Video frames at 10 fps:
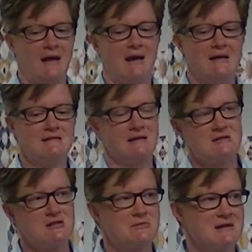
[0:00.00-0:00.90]
and I say,
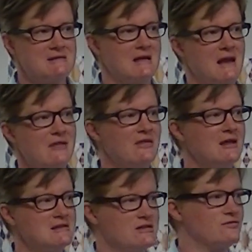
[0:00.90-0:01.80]
this is my son Nathan,
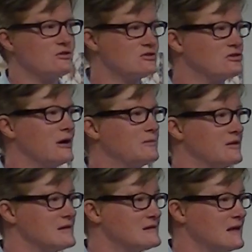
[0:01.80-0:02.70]
it's his first trip to
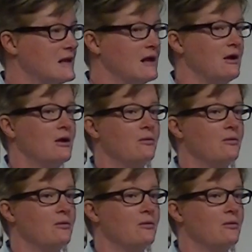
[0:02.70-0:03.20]
the city,